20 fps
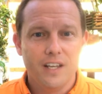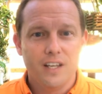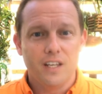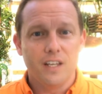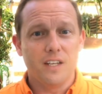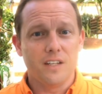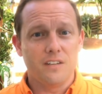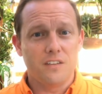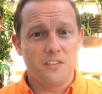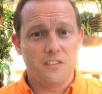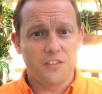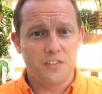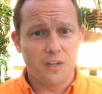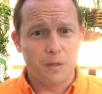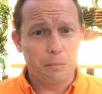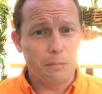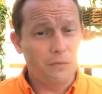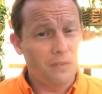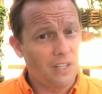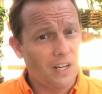It's
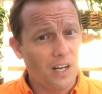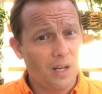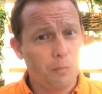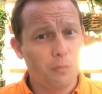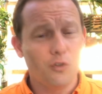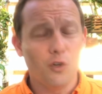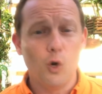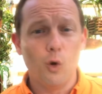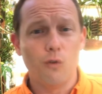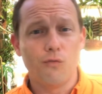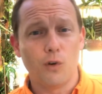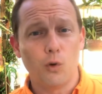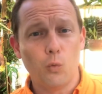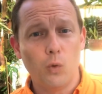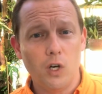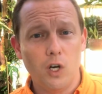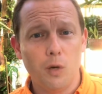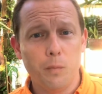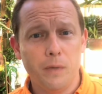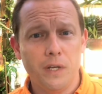sometimes
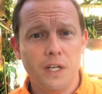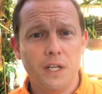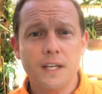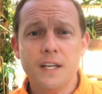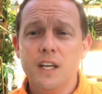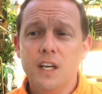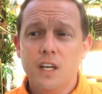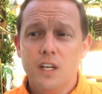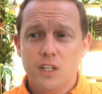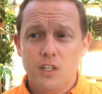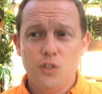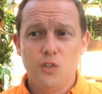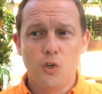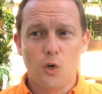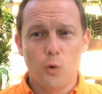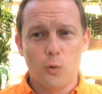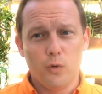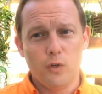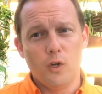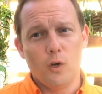overwhelming. You
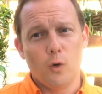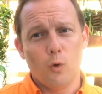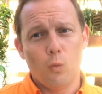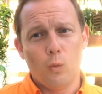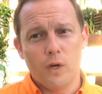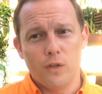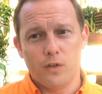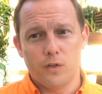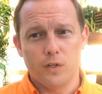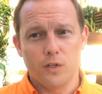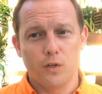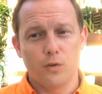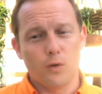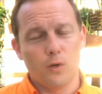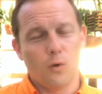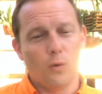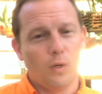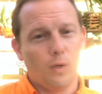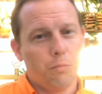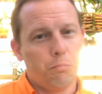don't know whether to
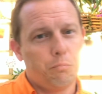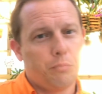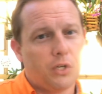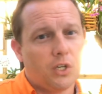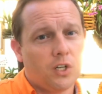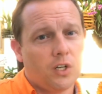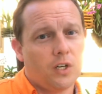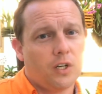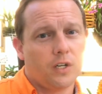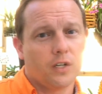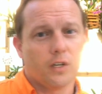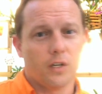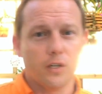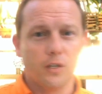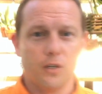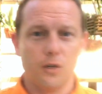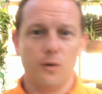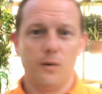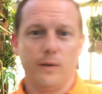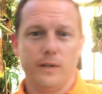grow in bark or
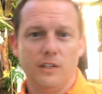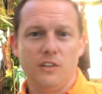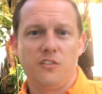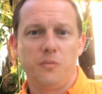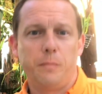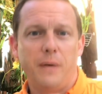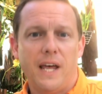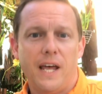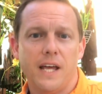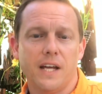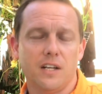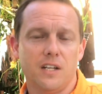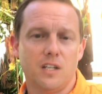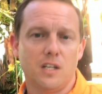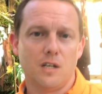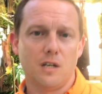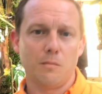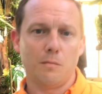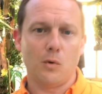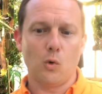grow in
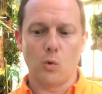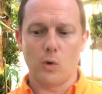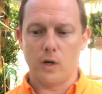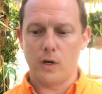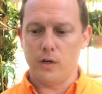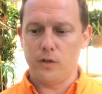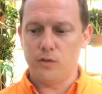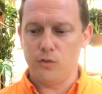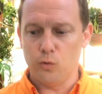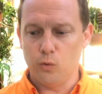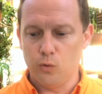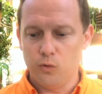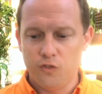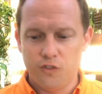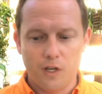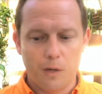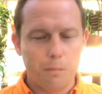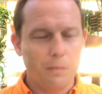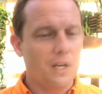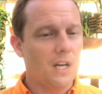sphagnum or do
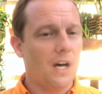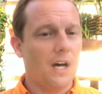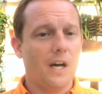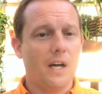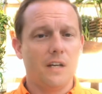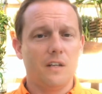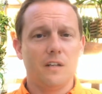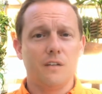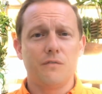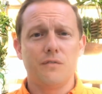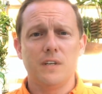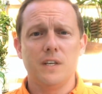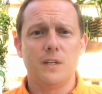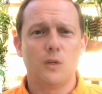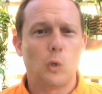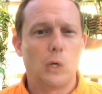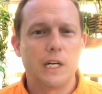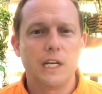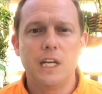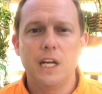some kind of
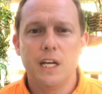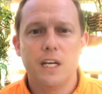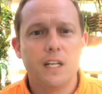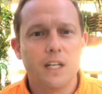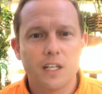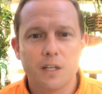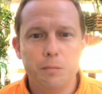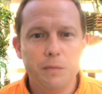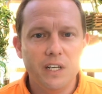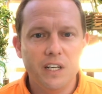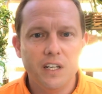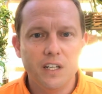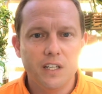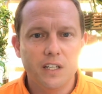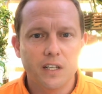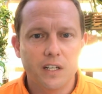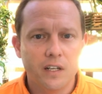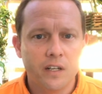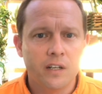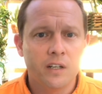inorganic
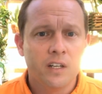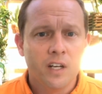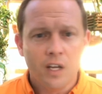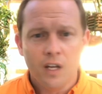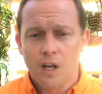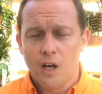media.